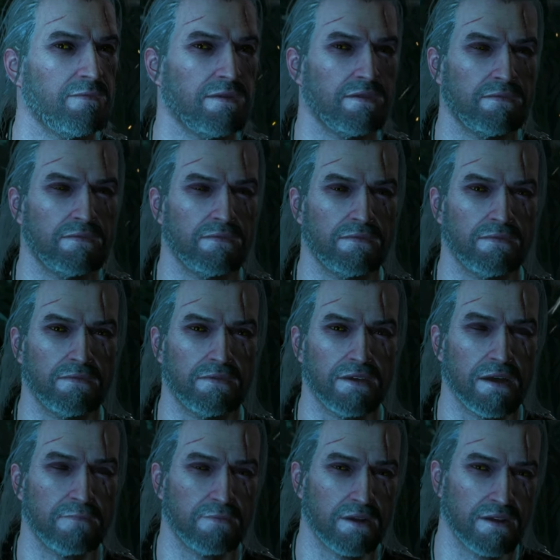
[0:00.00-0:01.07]
Hmm.
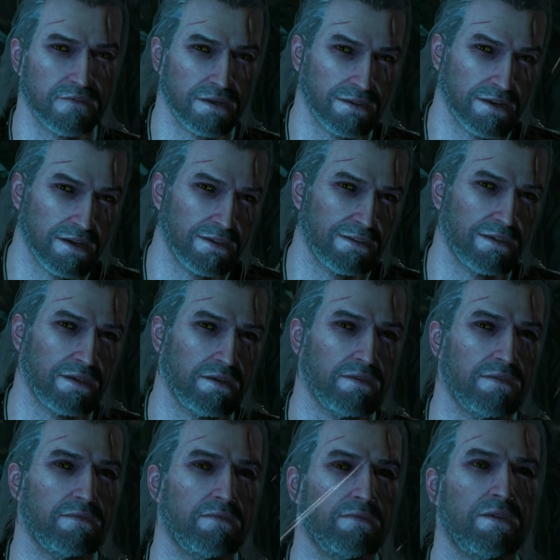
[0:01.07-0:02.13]
And the prophecy at the
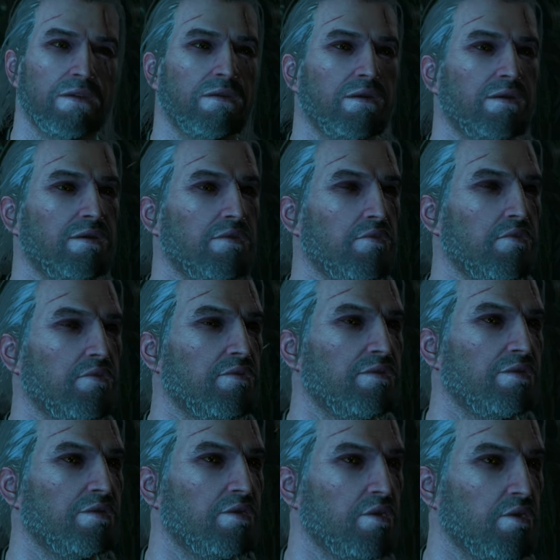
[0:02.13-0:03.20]
end? Ithline's
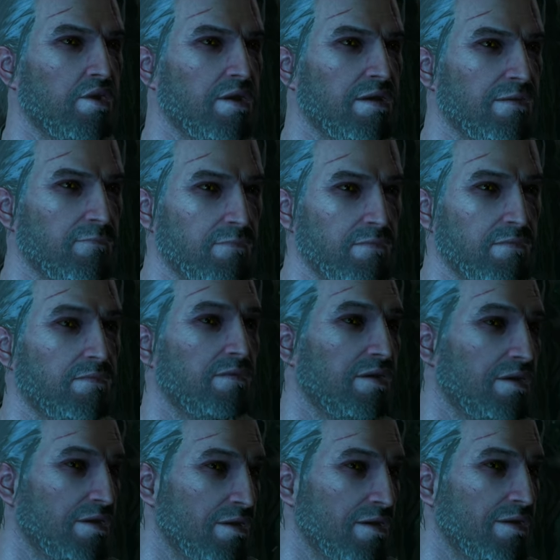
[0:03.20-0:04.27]
words, you quoted them,
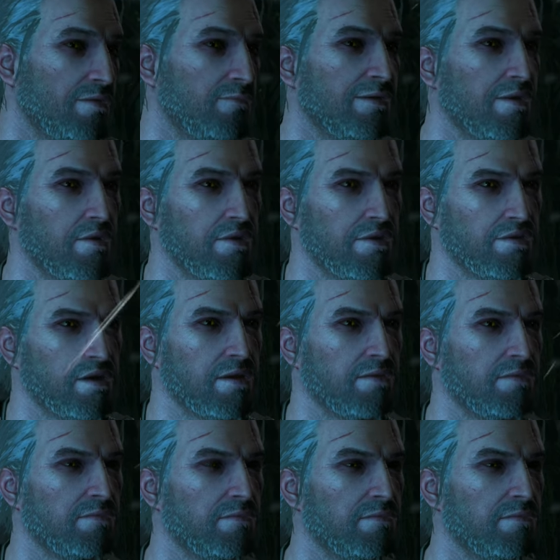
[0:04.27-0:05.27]
and then asked me a question.